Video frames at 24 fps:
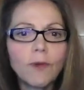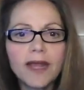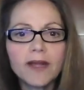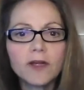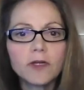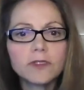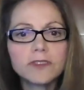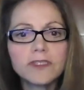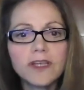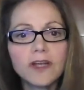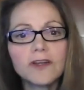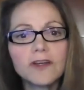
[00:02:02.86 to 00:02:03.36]

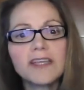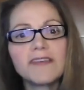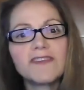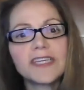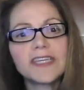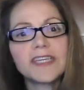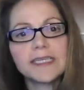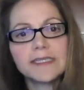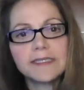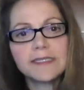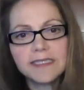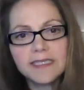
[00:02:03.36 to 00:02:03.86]
records aren't
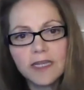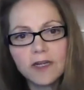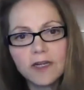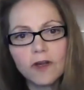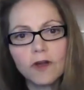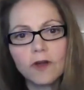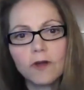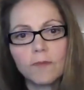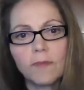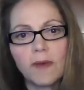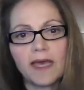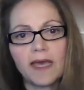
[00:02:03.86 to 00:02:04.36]
even
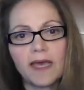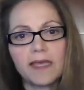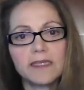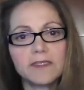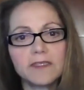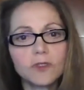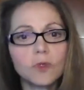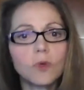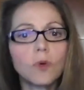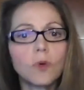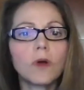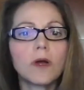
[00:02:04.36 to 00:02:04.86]
considered by the
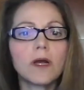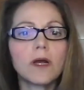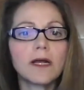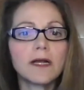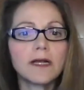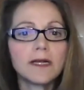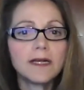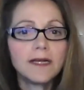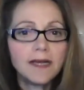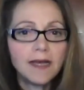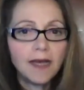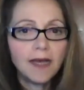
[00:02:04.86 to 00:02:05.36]

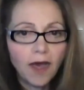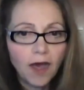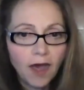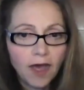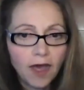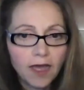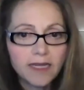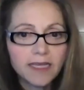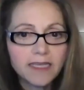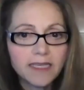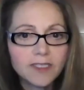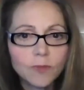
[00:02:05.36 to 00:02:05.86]
score
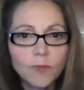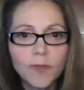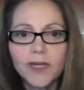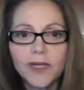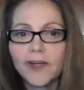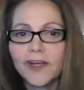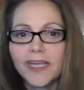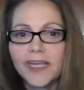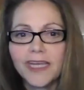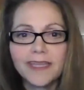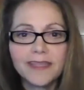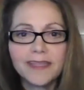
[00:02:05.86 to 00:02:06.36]
on
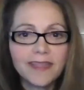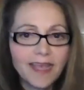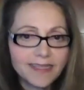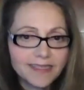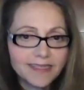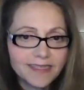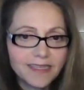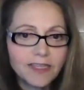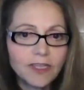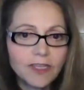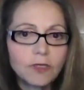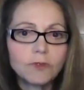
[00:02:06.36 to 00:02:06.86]
Experian
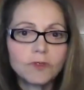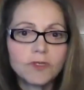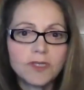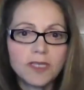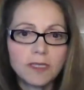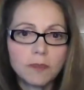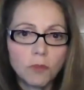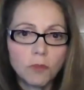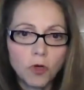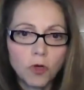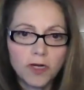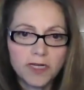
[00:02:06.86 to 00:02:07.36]
that's in use
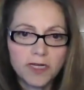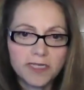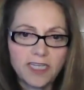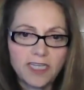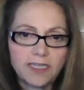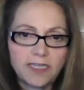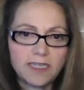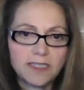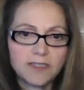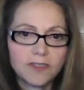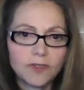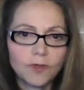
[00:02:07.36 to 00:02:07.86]
in the mortgage
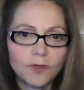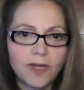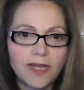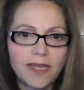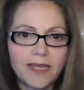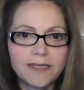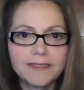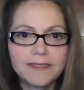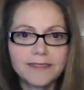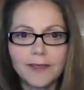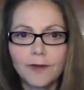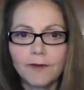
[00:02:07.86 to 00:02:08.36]

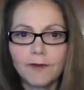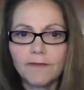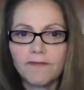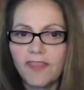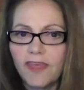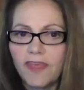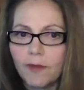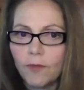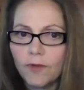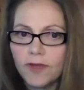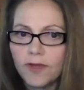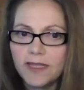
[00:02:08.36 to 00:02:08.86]
industry. So if
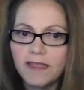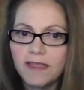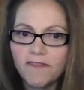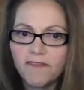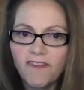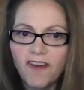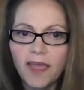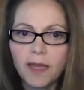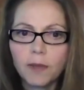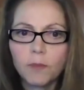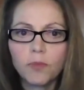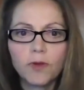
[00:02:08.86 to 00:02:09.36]
they read the
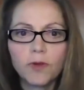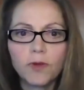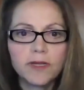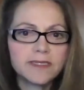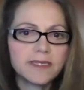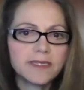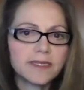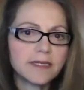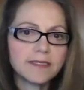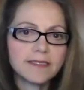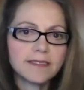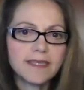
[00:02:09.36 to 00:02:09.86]
fine
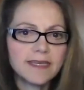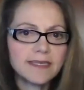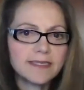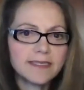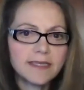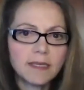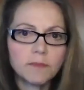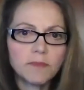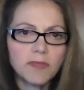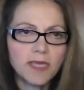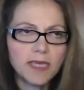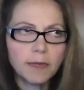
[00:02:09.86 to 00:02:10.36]
print, it'll say
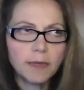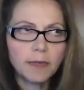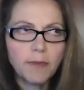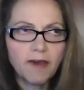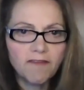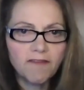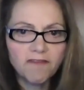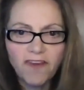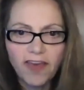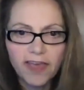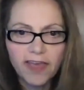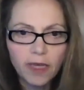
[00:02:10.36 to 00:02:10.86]
something
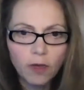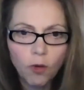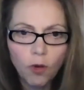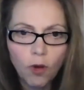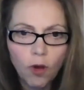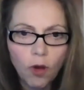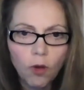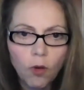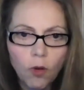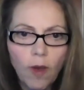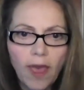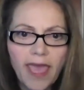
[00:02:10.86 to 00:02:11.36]
about
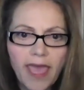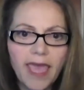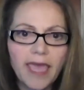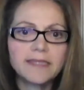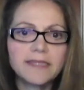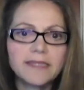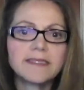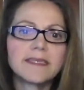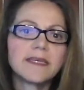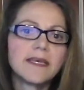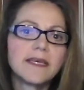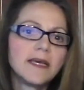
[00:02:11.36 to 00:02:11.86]
FICO
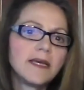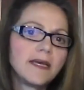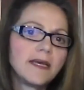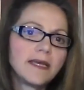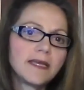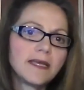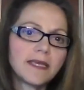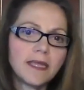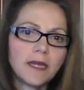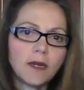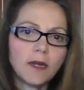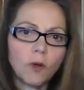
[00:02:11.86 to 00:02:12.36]
08,
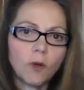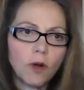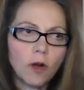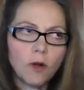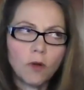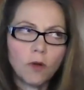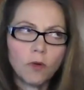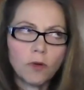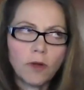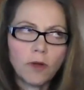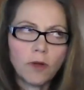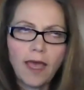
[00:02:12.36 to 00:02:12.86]

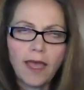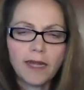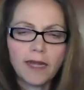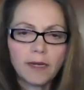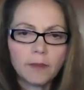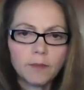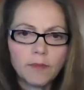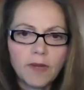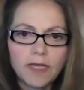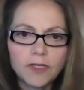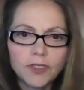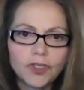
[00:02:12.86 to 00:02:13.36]
or 09.
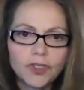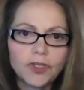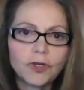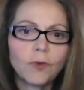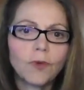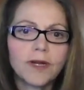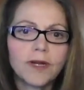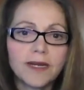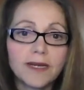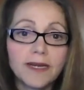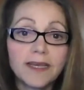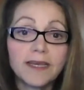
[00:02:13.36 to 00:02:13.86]
I'm not sure
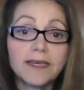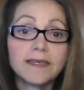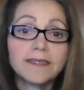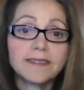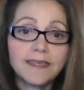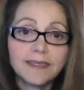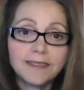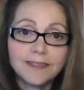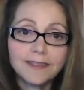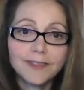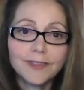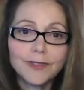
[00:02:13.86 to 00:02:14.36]
what it is.
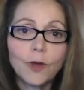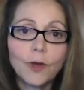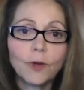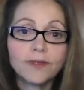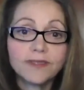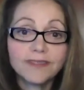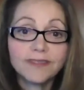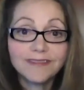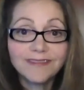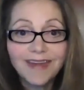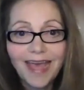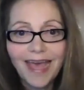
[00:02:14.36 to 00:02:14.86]
I just know
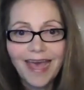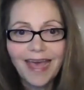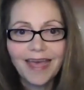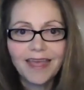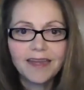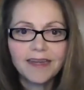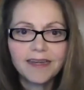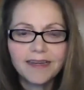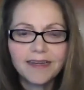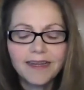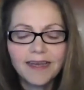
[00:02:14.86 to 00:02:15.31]
it's not